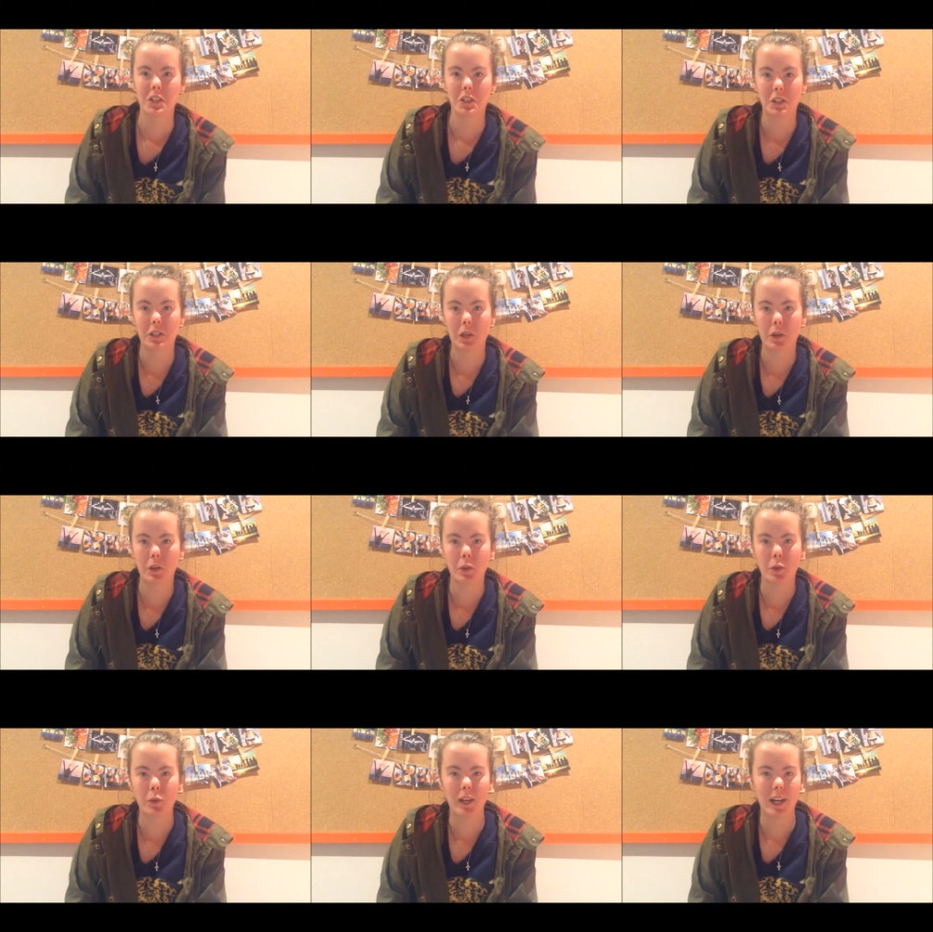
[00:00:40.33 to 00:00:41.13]

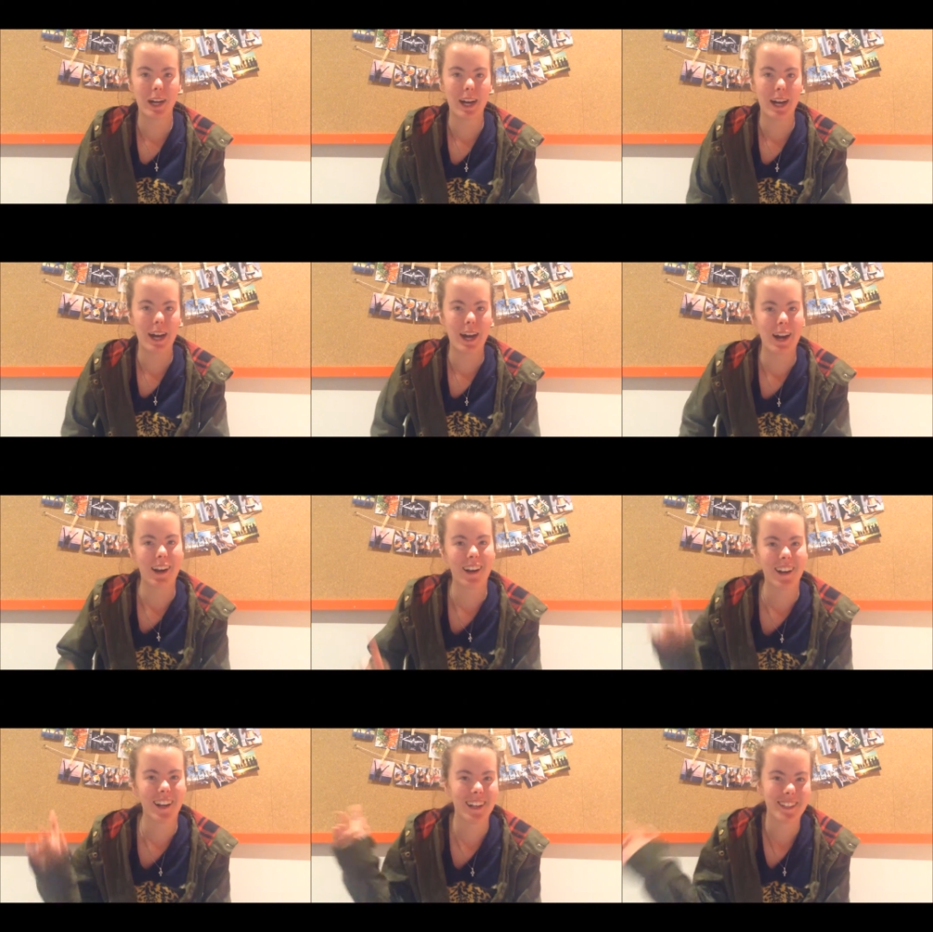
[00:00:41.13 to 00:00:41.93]
So
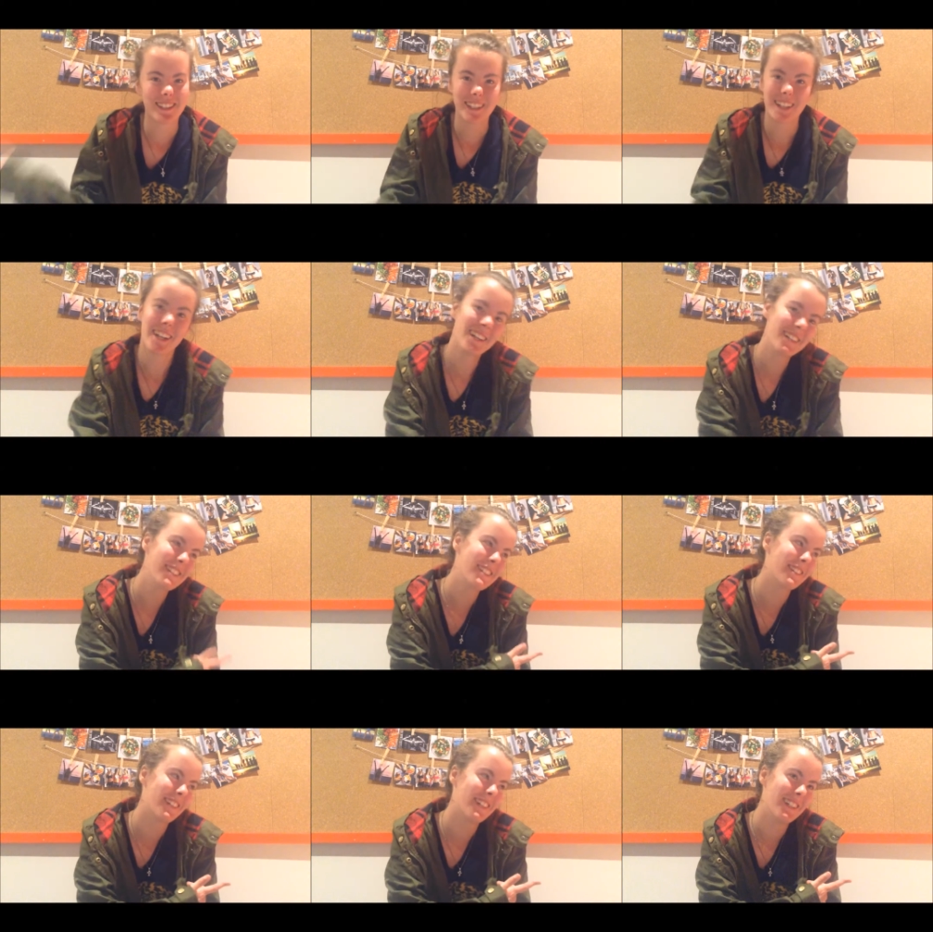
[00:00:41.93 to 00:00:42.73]
let's get
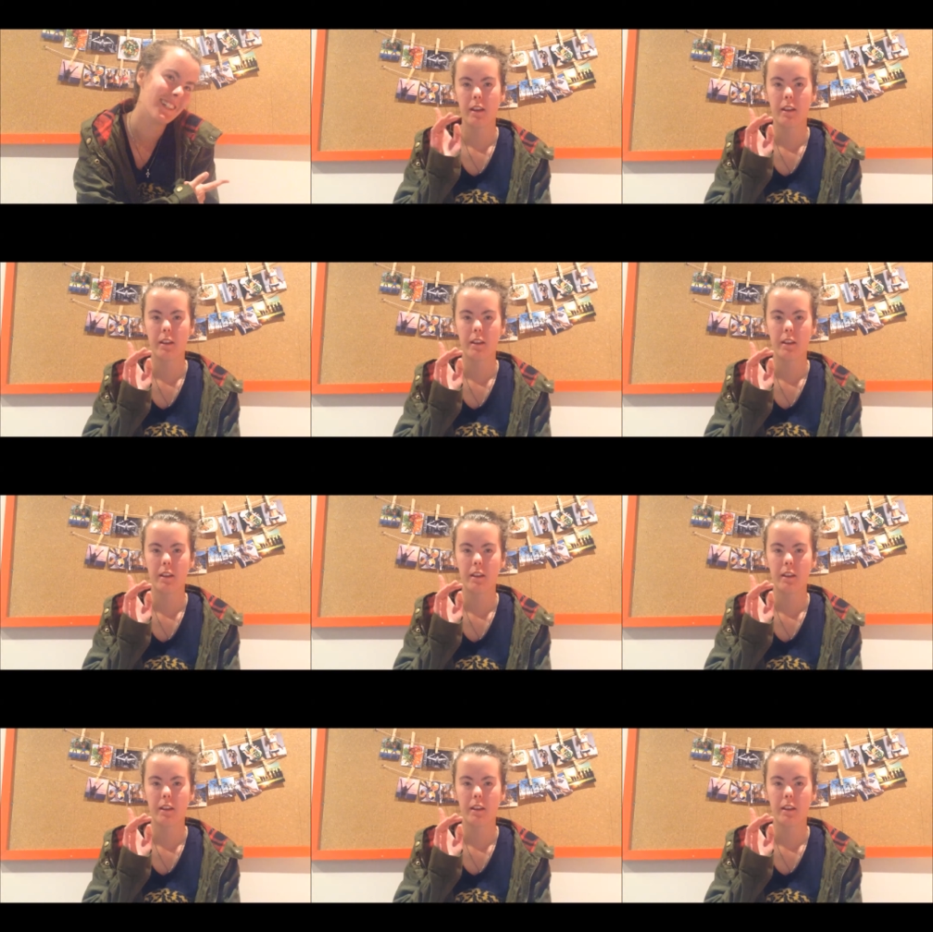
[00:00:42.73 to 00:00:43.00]
into it.